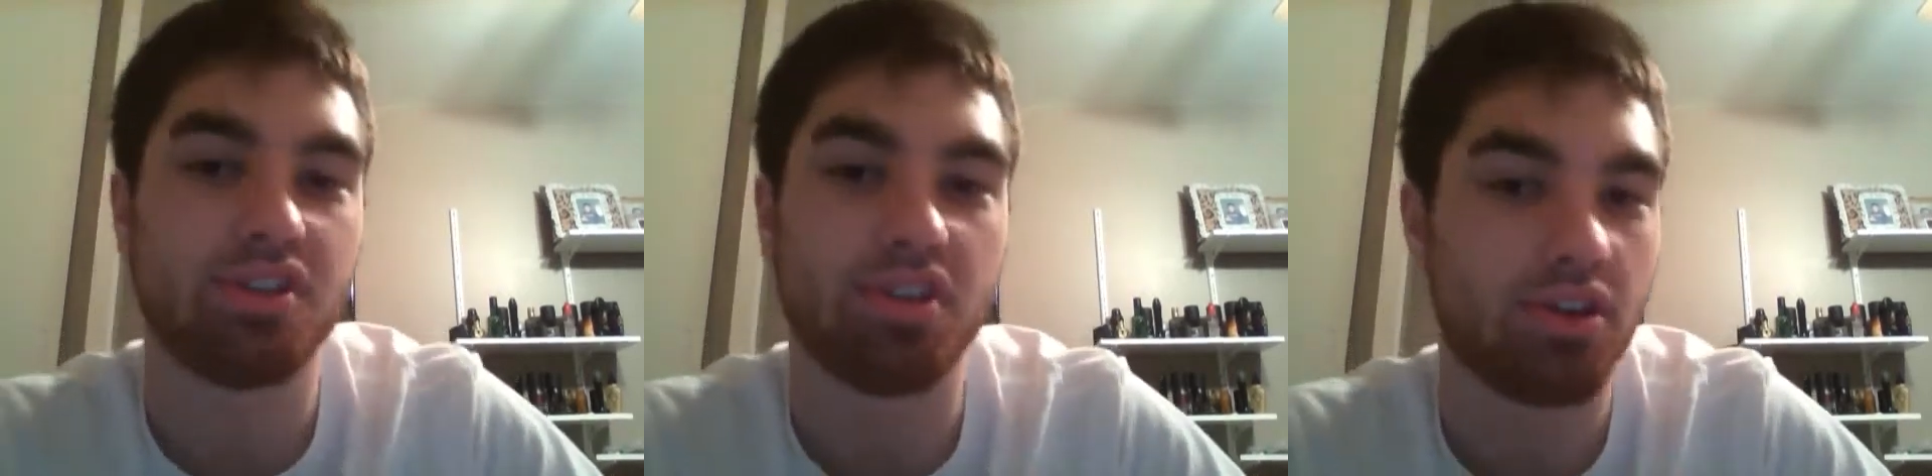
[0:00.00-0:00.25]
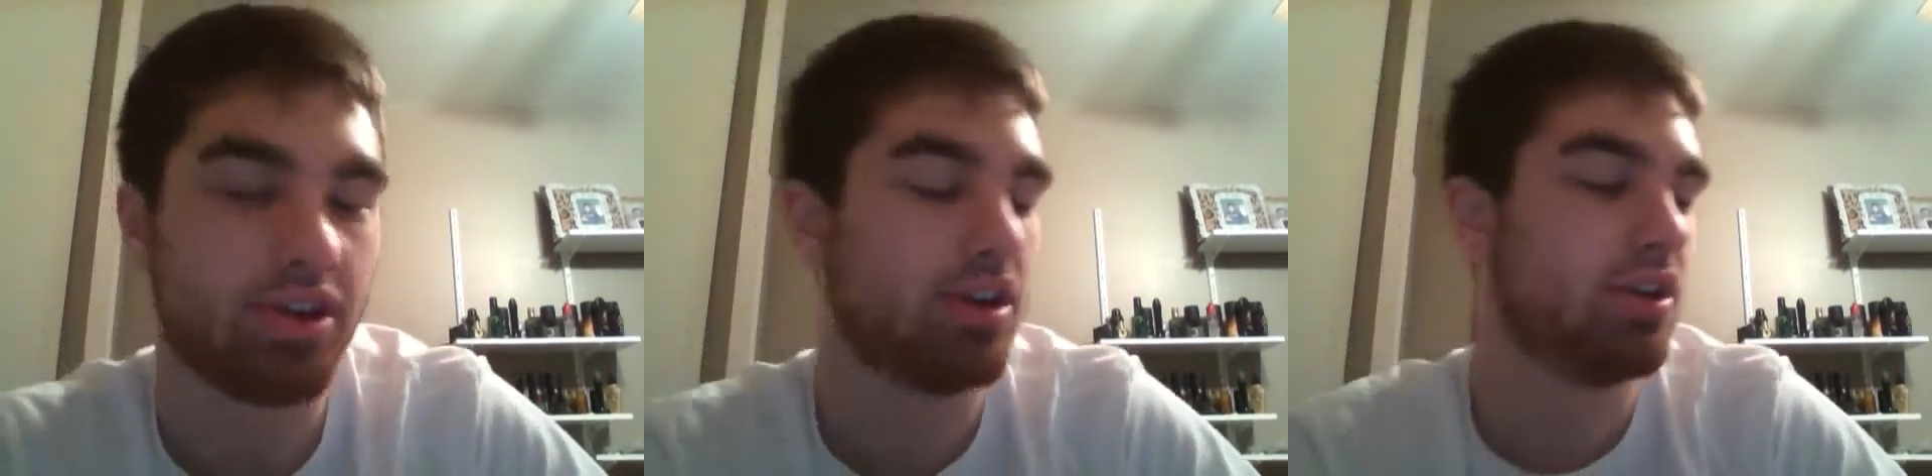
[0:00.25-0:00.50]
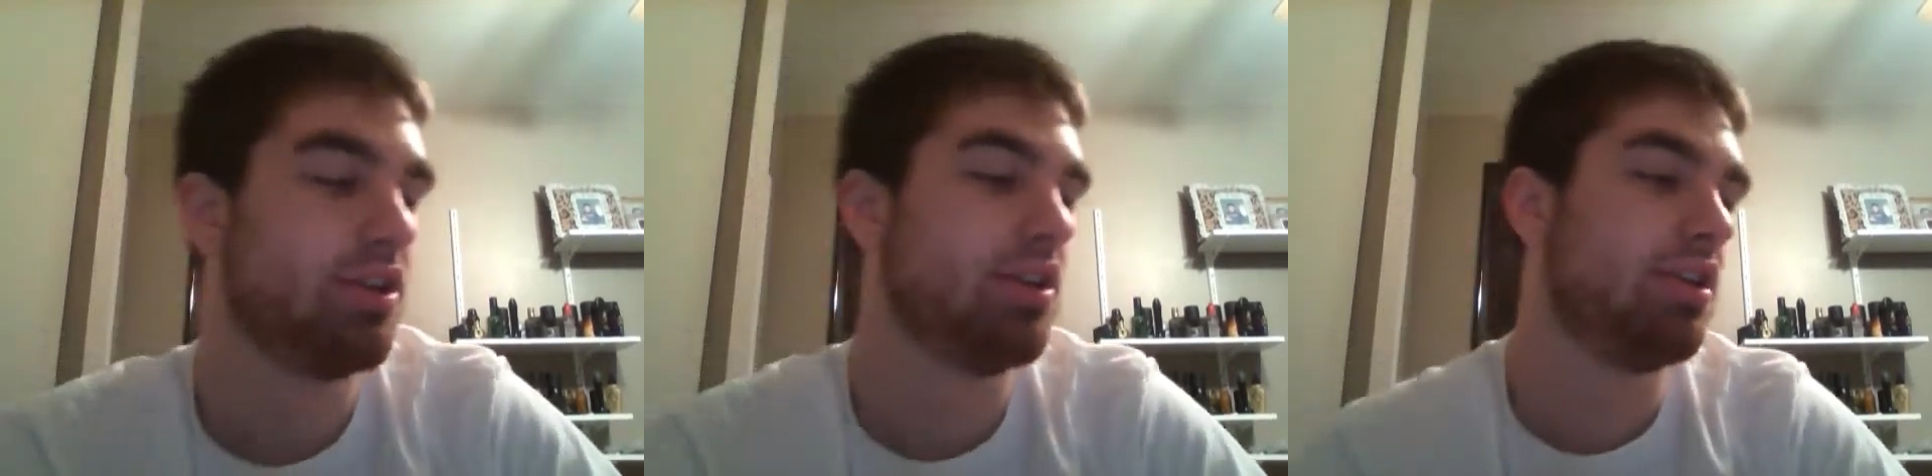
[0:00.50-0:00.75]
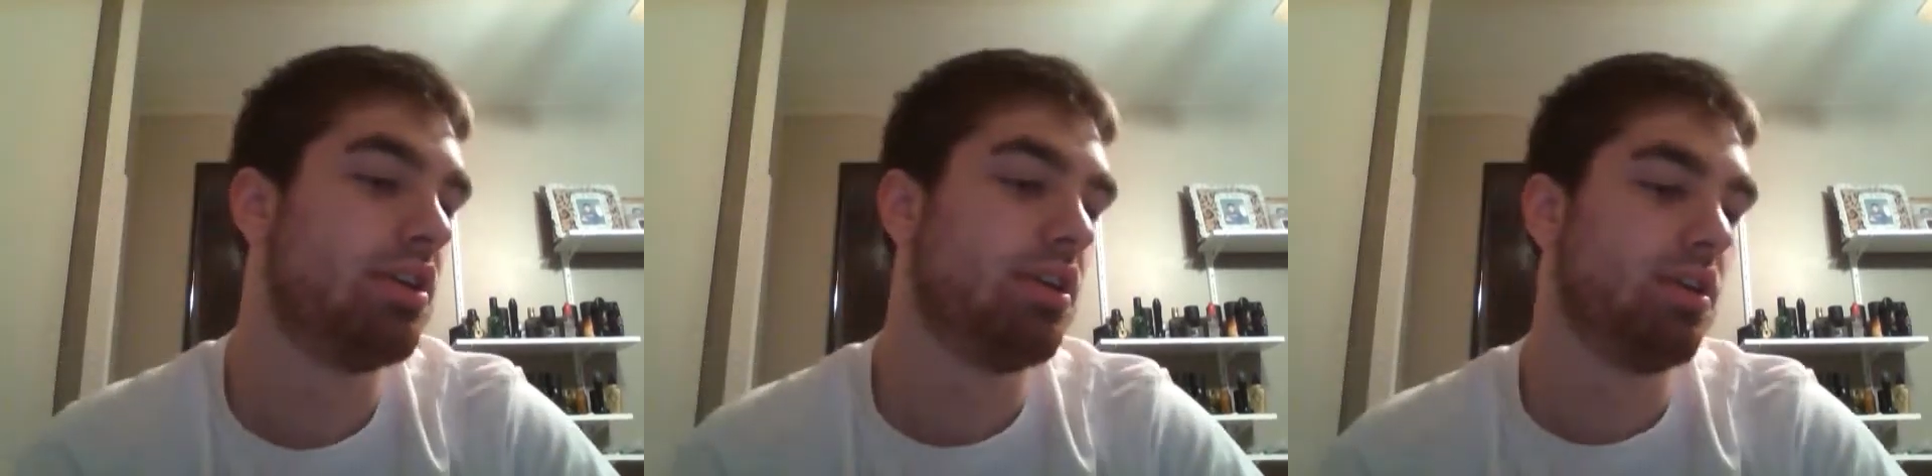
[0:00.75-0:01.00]
sorry.
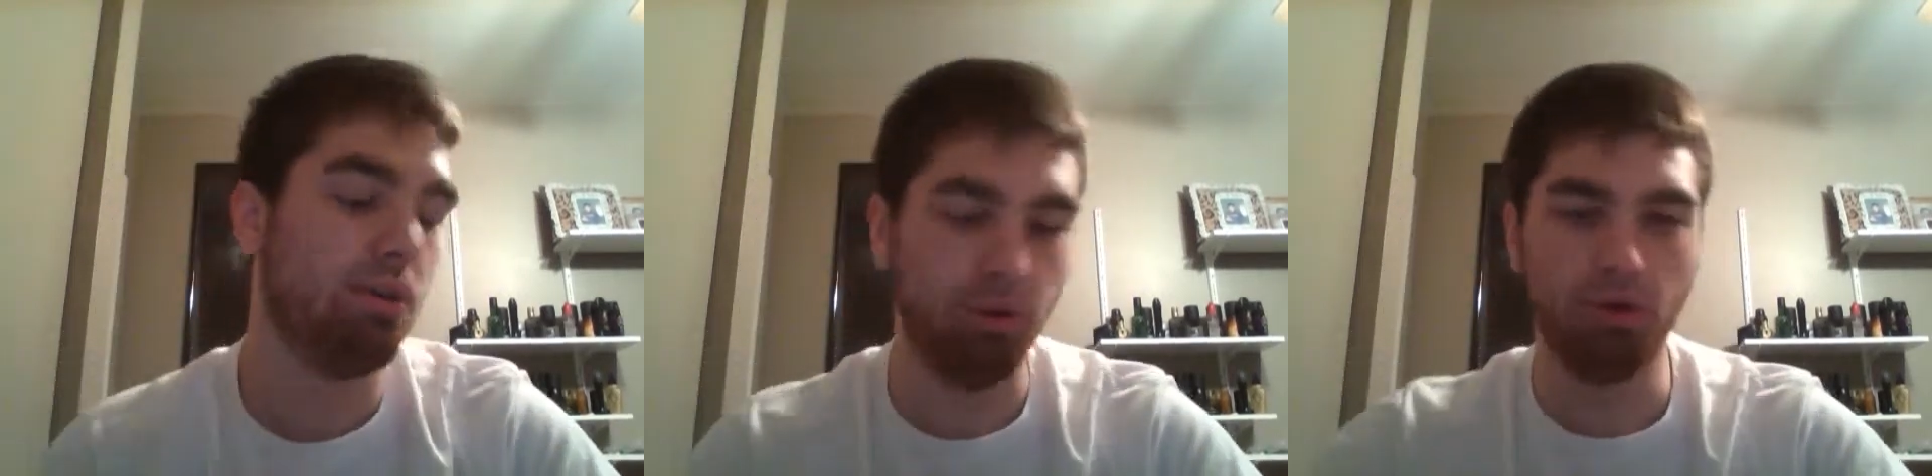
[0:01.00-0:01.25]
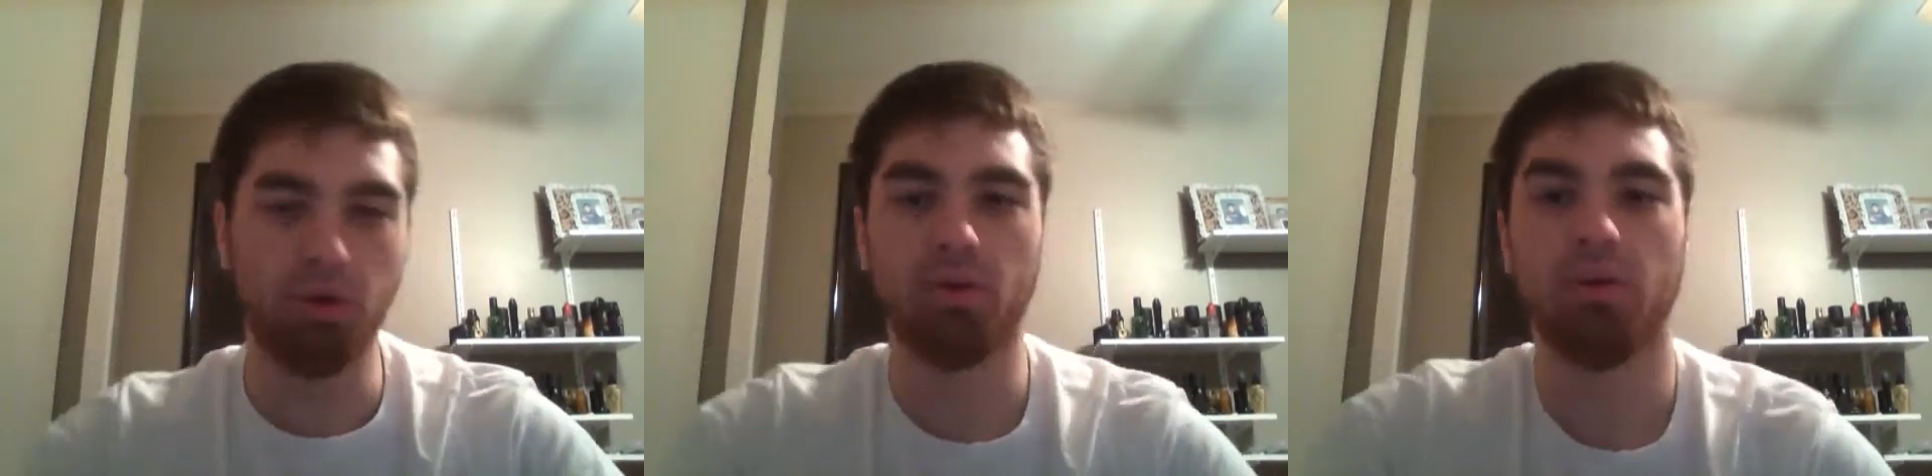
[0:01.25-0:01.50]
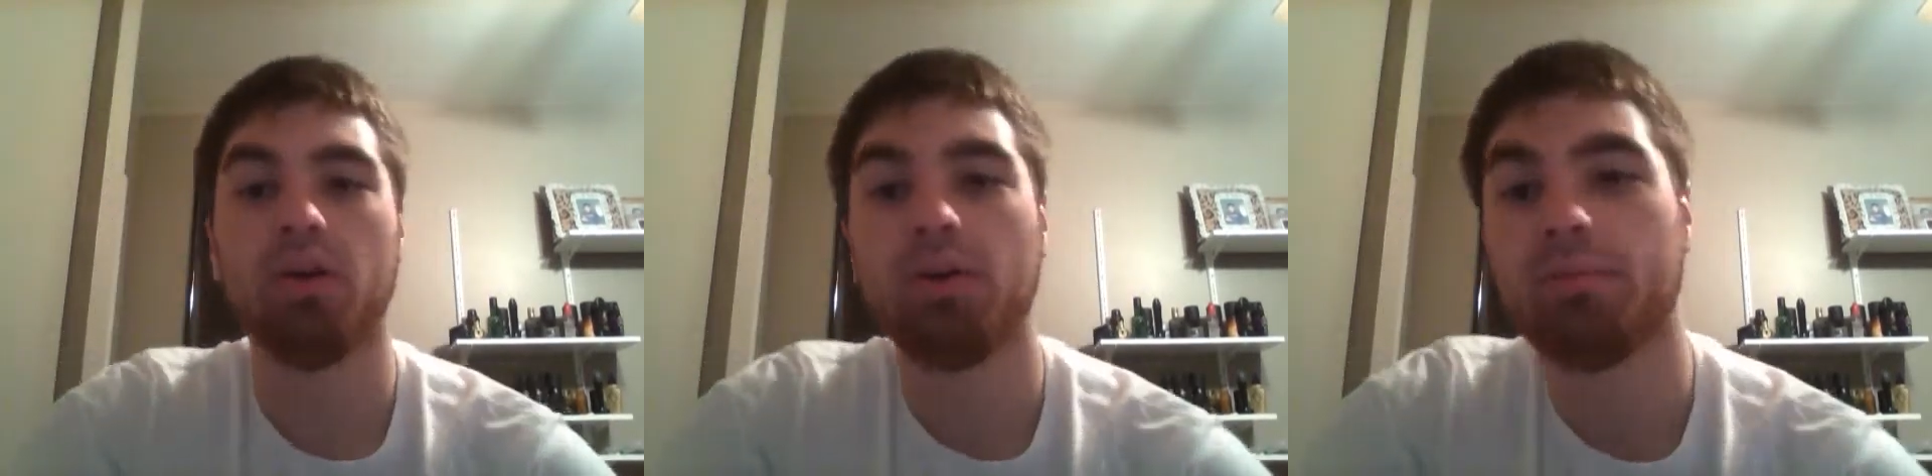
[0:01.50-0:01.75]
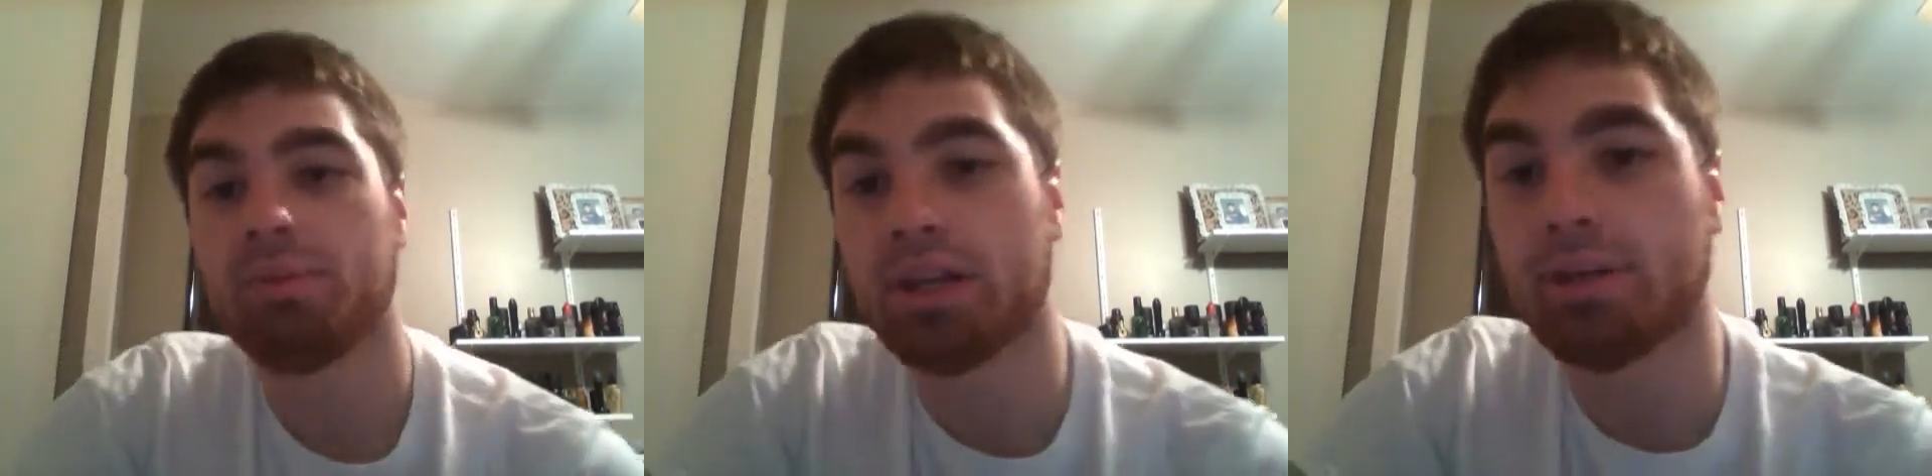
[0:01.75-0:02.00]

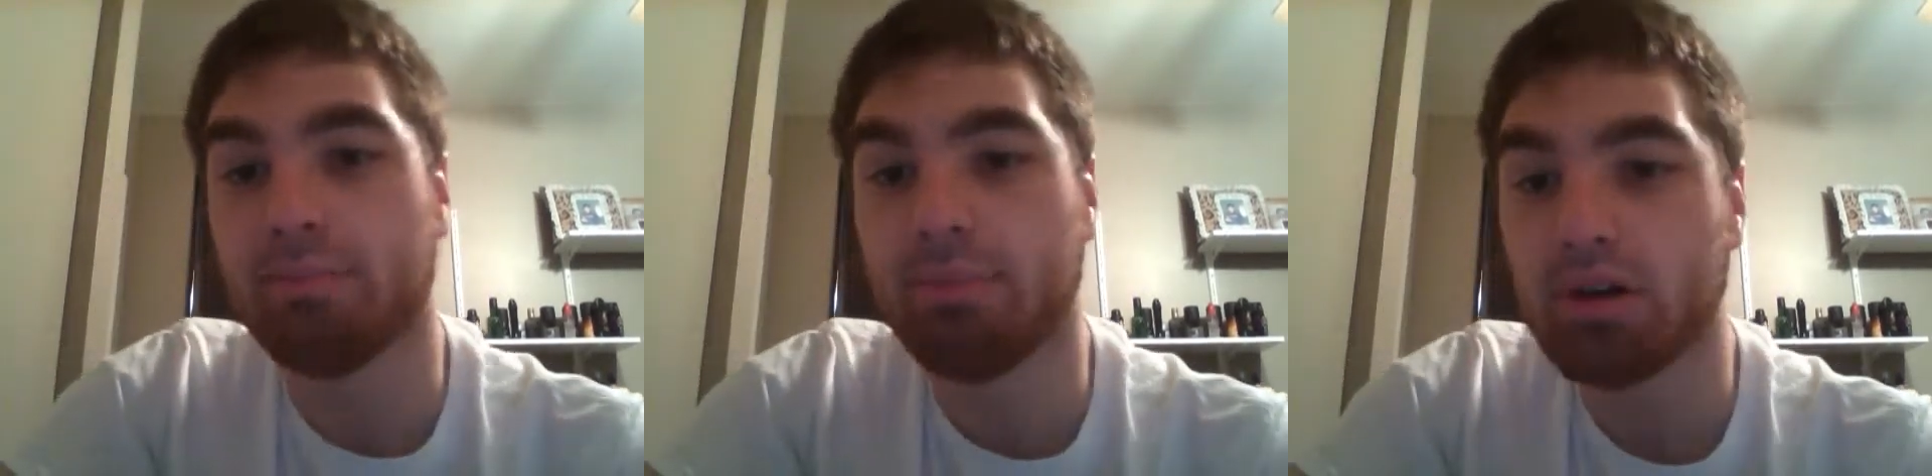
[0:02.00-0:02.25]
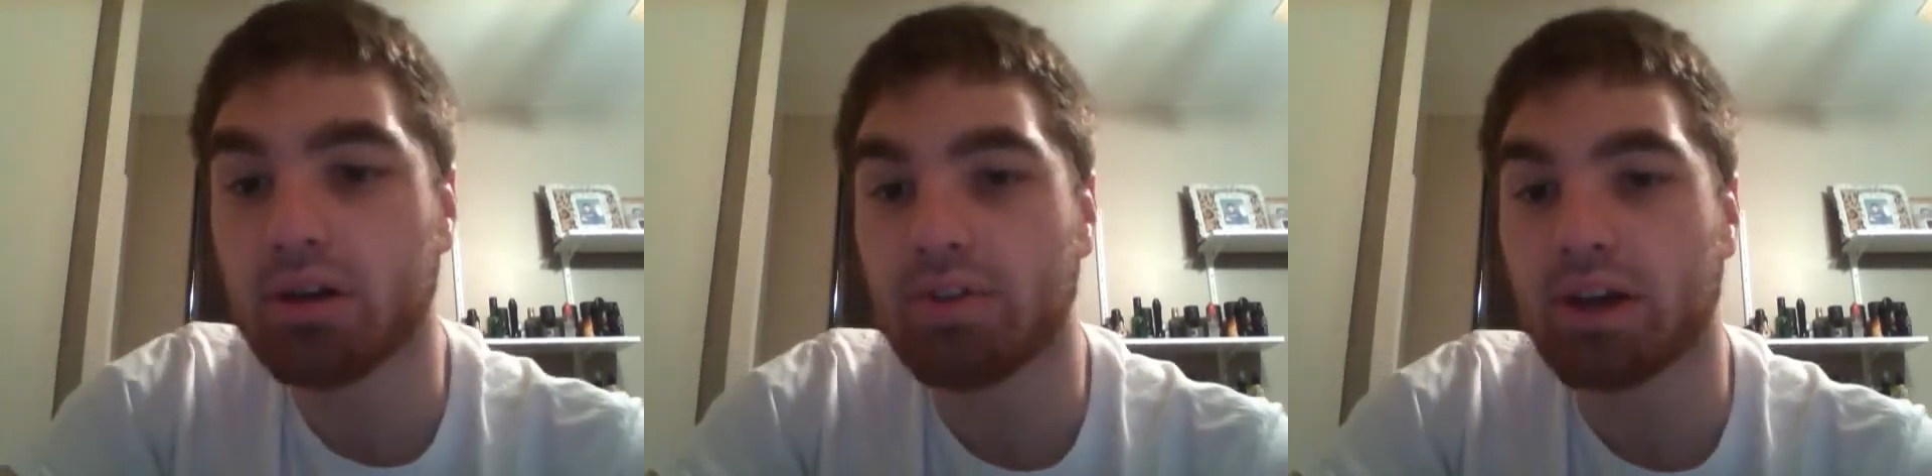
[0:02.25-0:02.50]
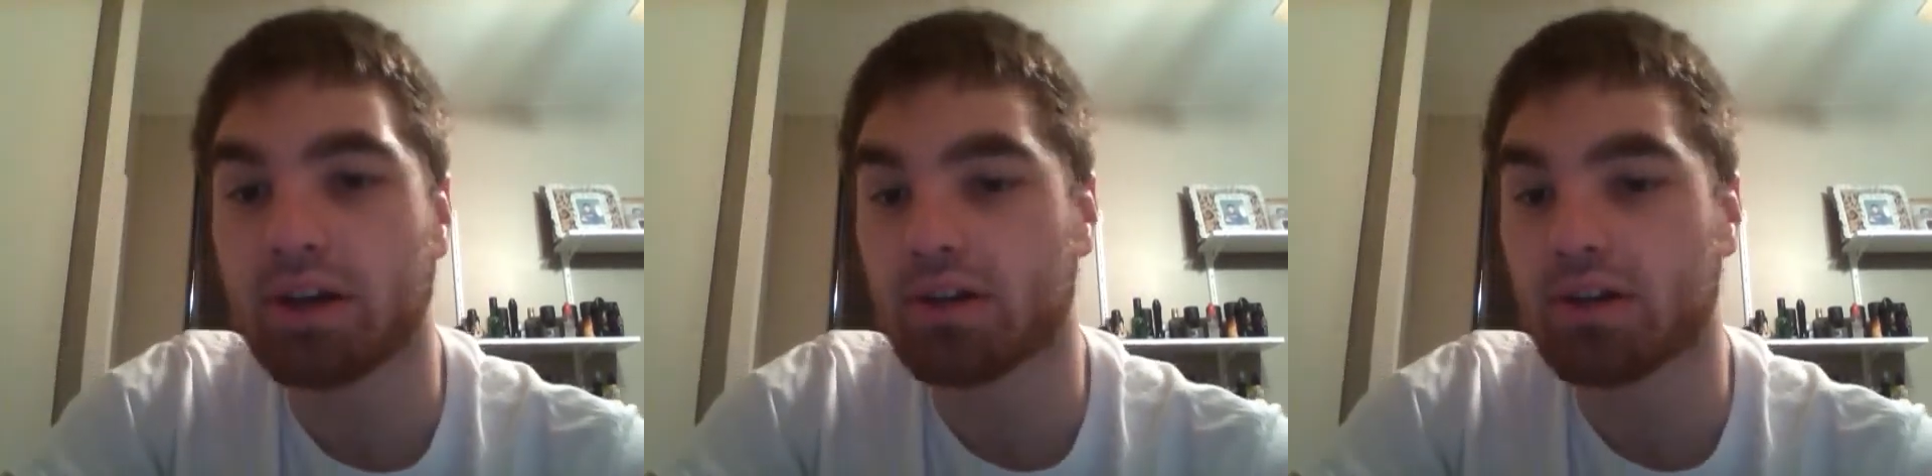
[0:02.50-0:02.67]
But in the book of